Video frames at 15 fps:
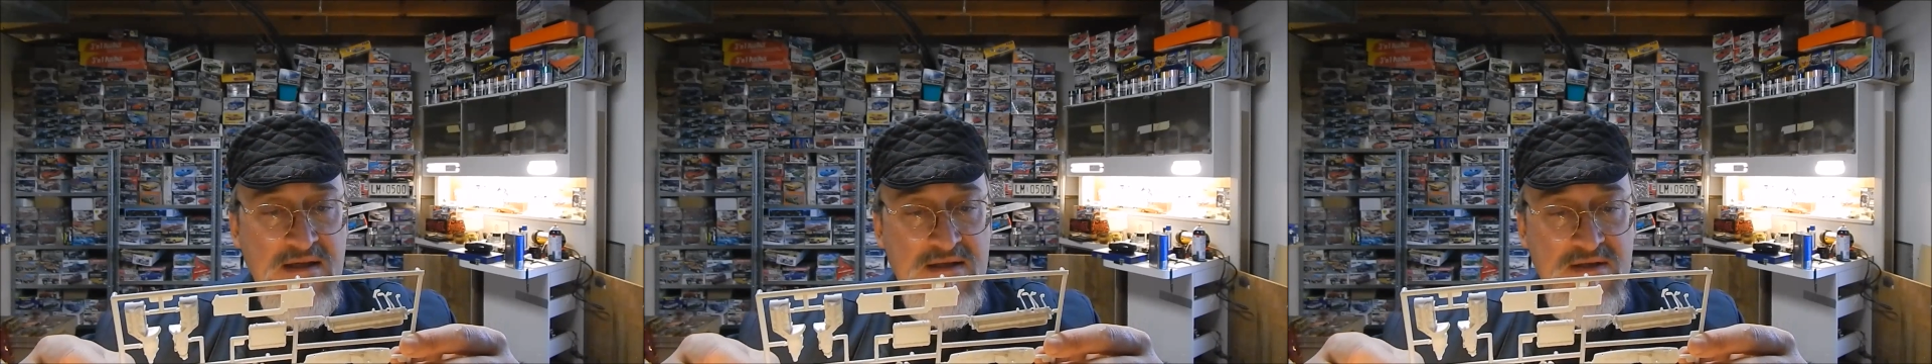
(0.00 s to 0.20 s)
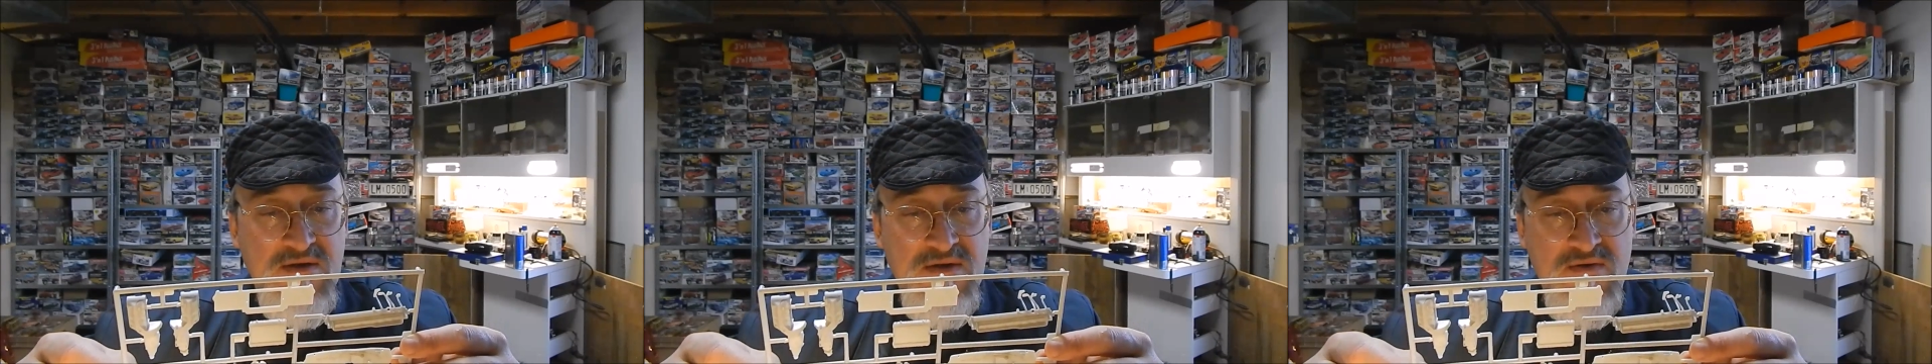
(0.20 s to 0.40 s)

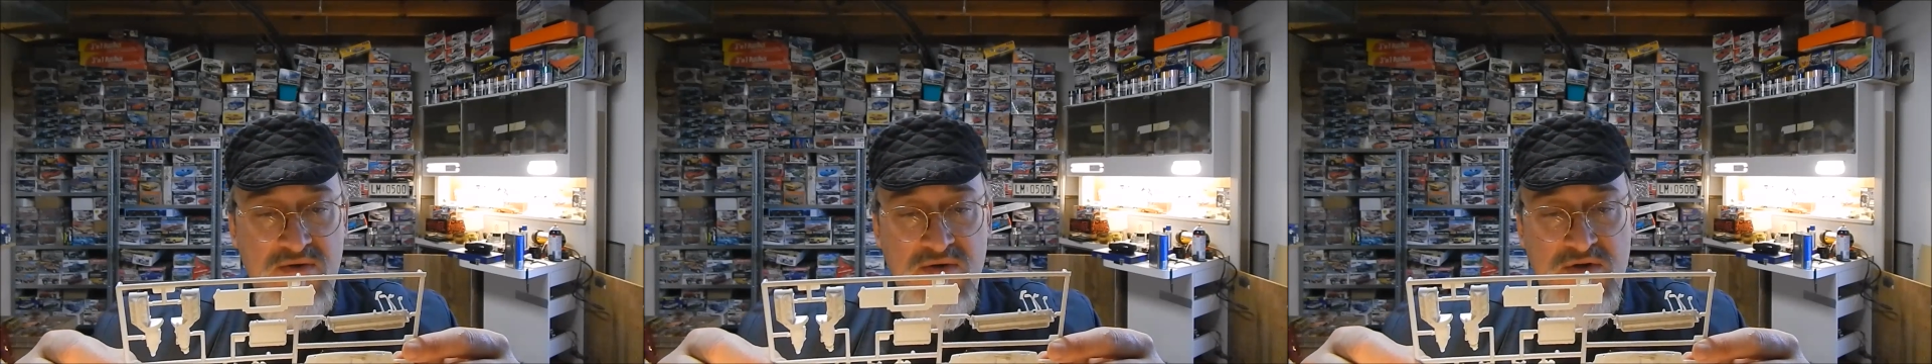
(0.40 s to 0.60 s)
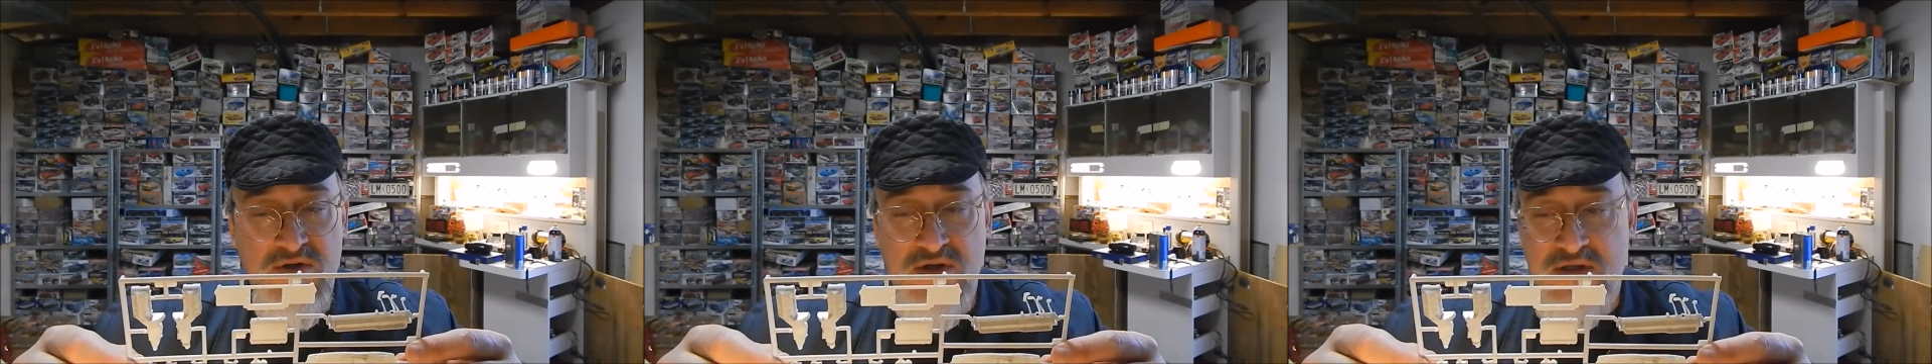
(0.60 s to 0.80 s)
so
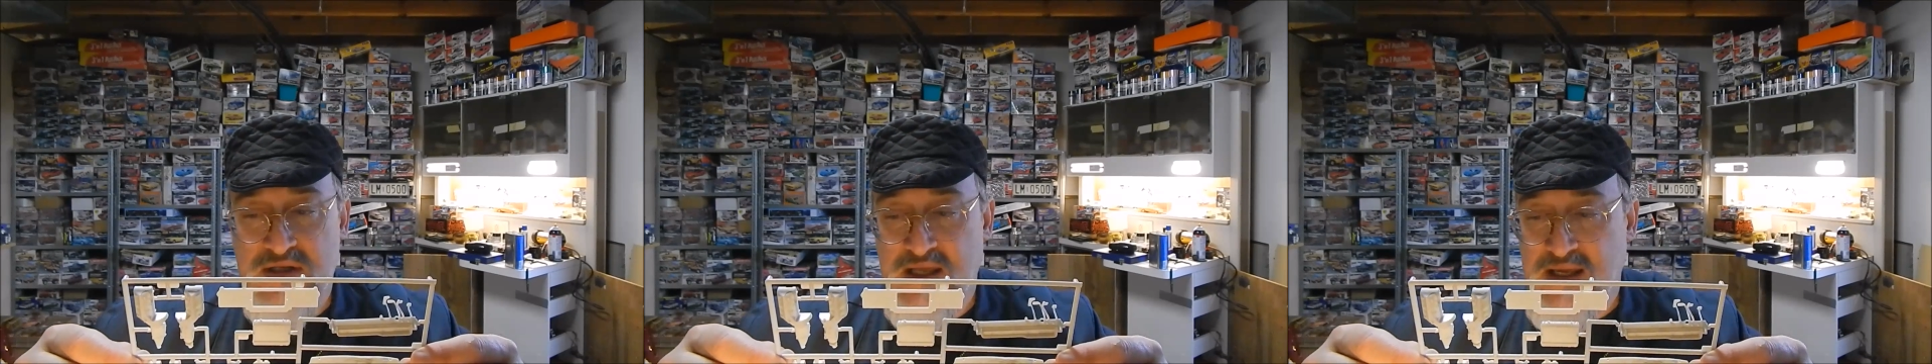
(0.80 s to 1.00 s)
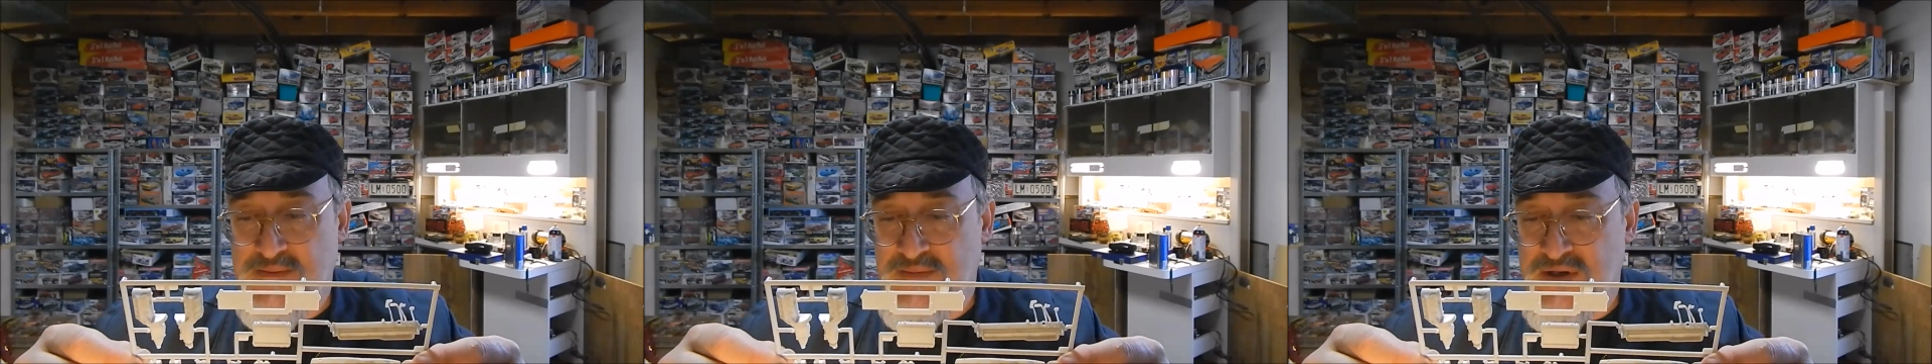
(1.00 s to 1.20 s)
it shouldn't
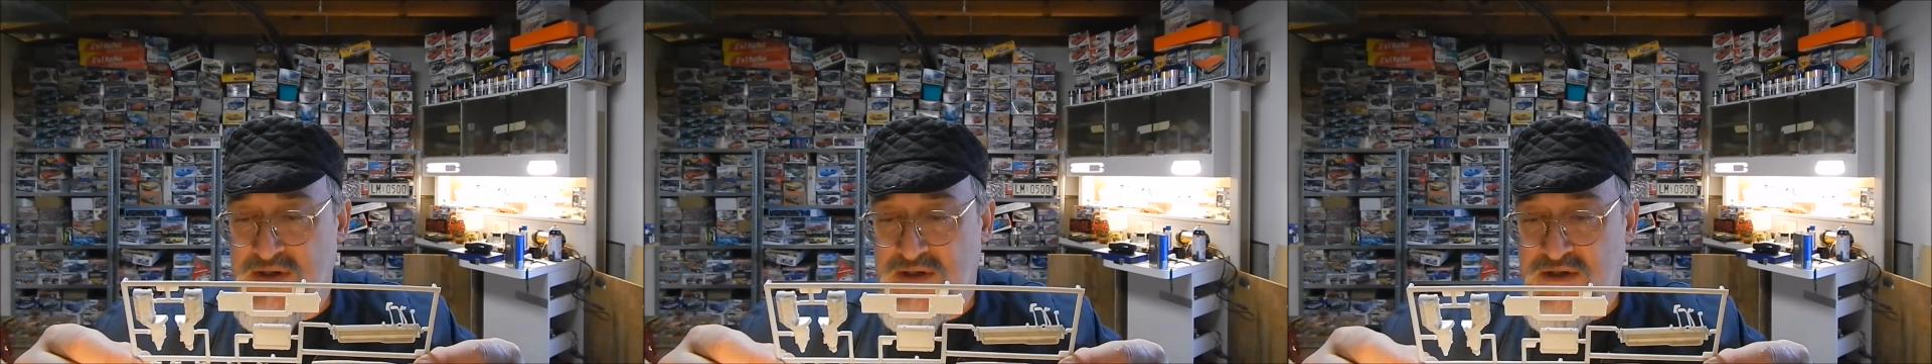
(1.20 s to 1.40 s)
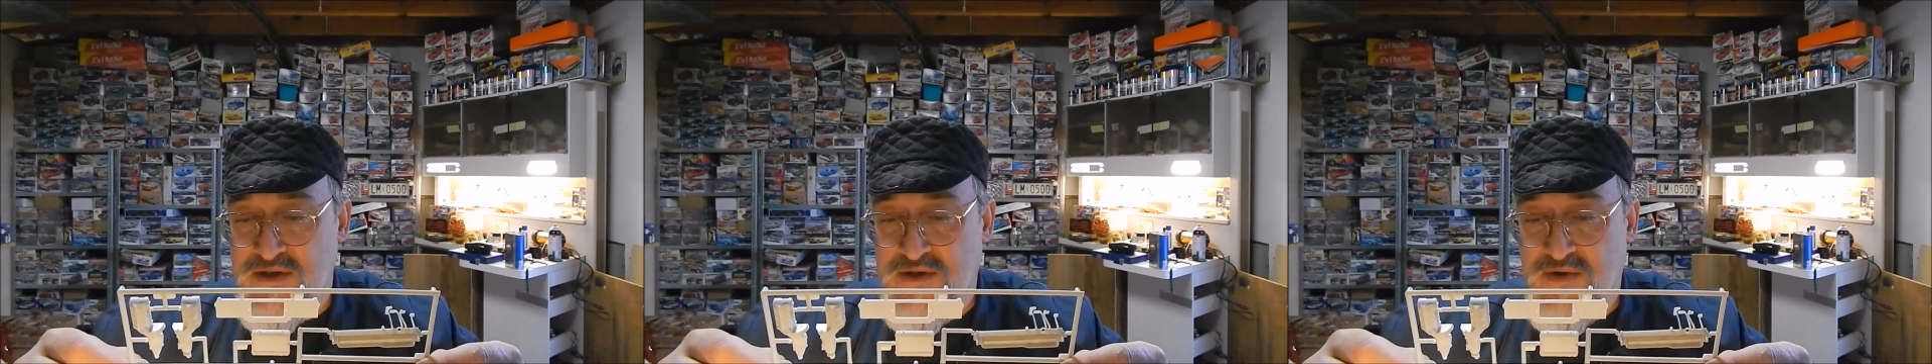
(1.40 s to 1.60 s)
take
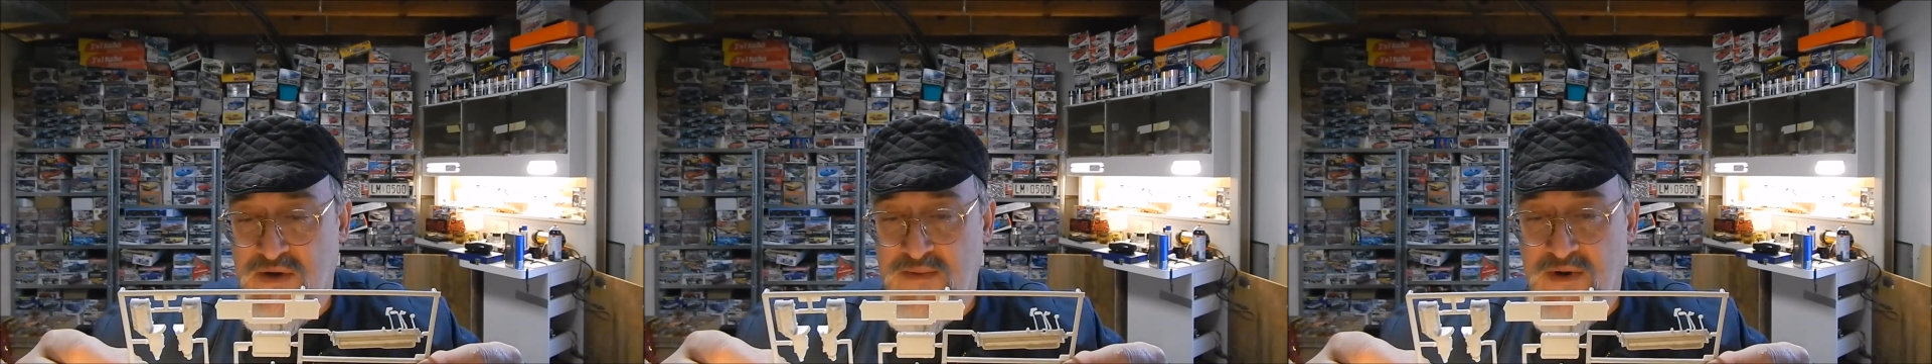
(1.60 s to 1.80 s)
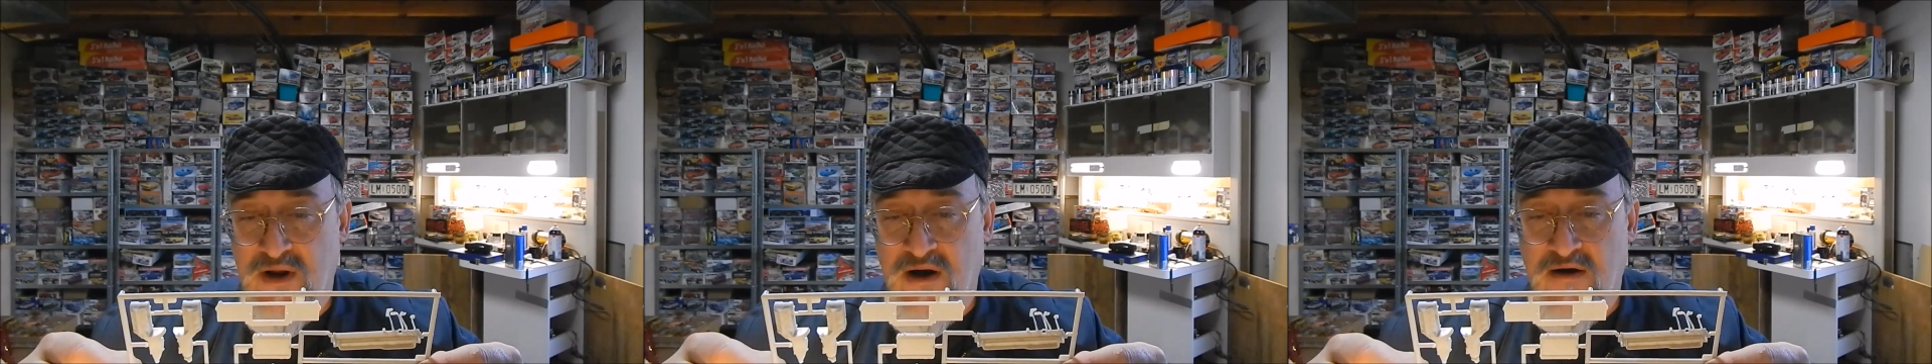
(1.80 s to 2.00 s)
much to
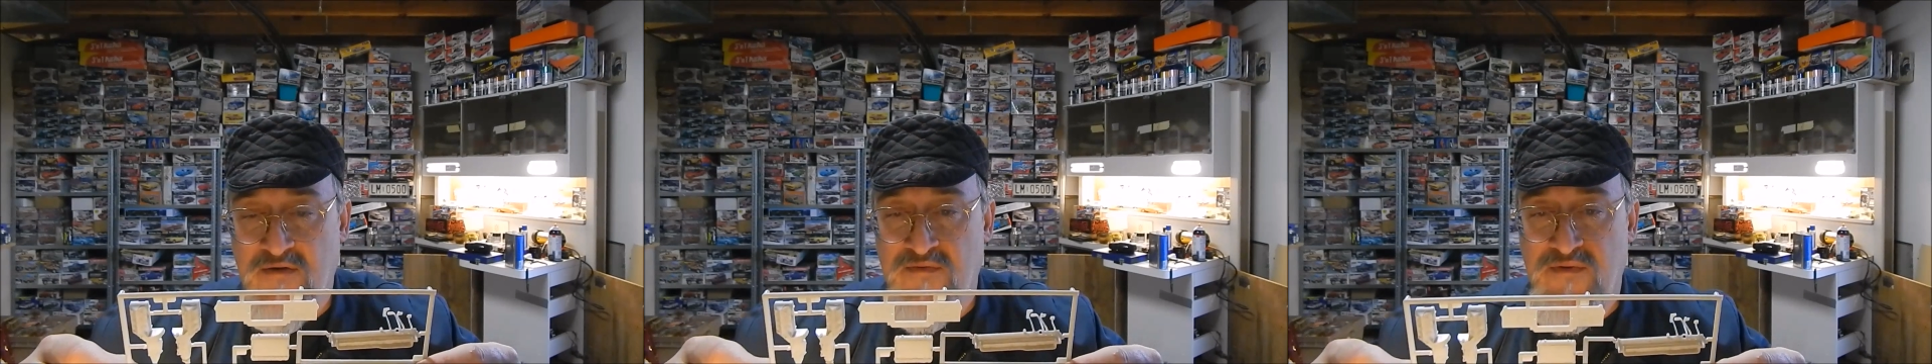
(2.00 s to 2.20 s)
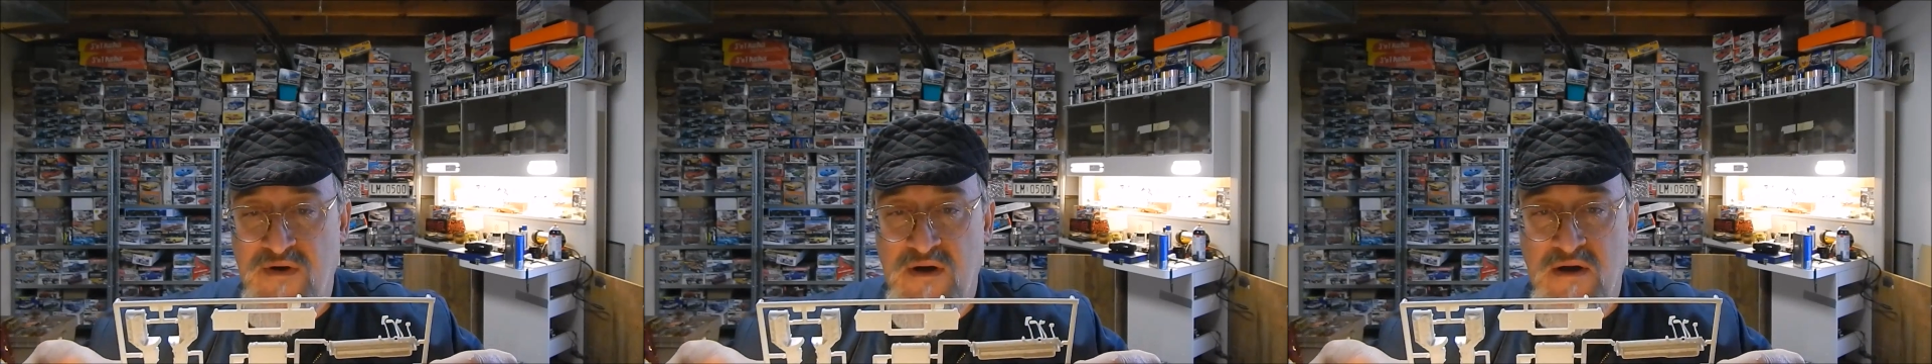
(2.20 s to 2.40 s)
trim it
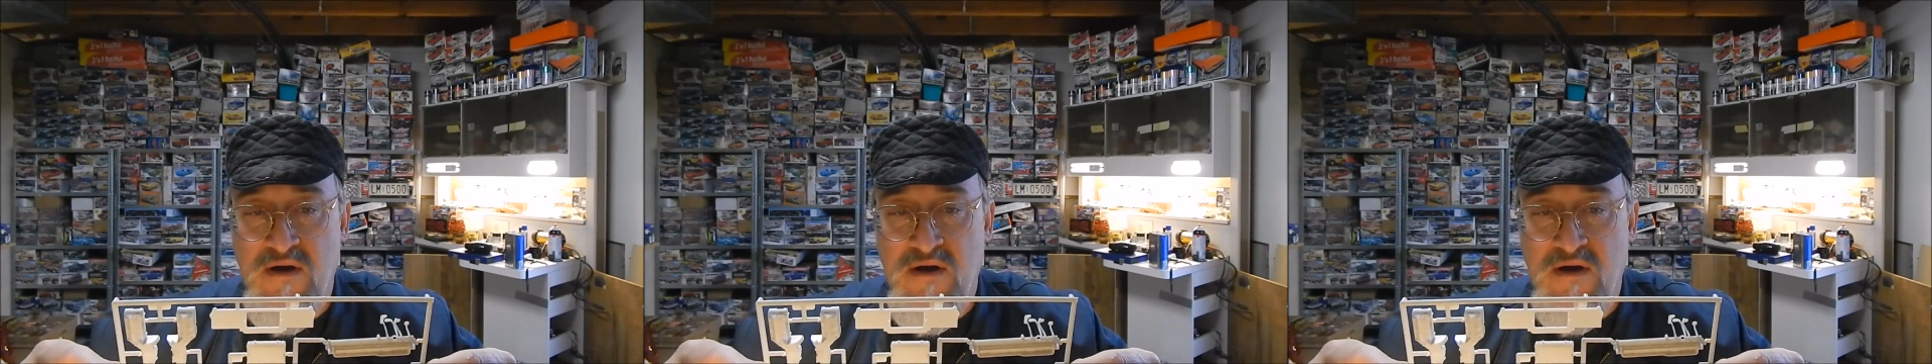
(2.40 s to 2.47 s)
off.